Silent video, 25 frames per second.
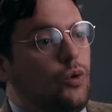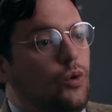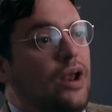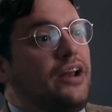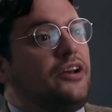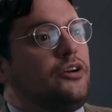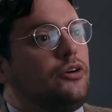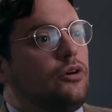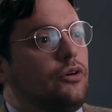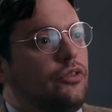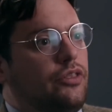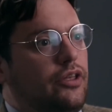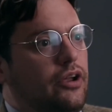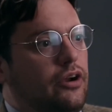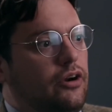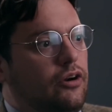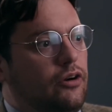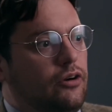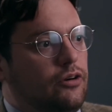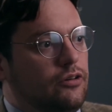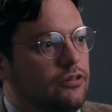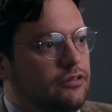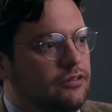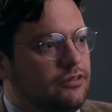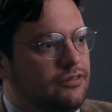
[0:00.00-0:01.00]
render
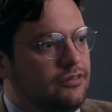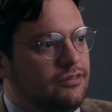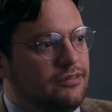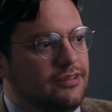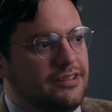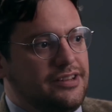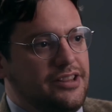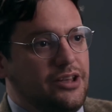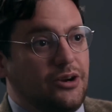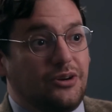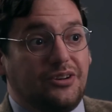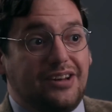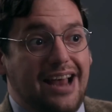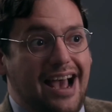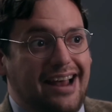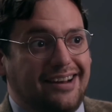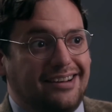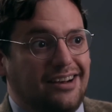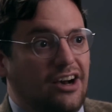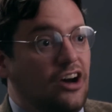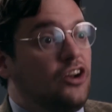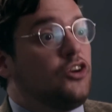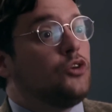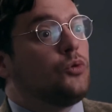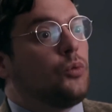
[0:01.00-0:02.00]
their
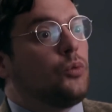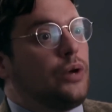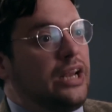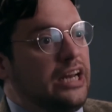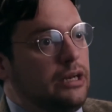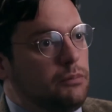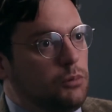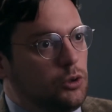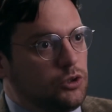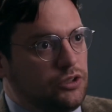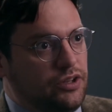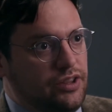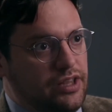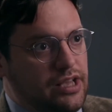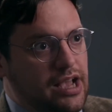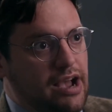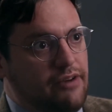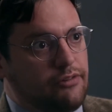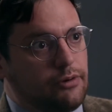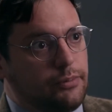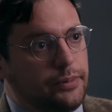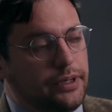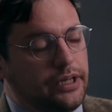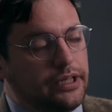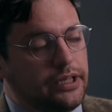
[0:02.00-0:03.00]
data unreadable to the
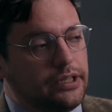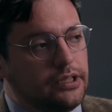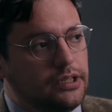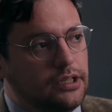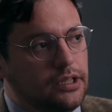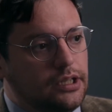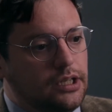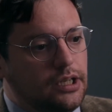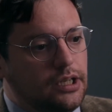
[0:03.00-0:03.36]
government.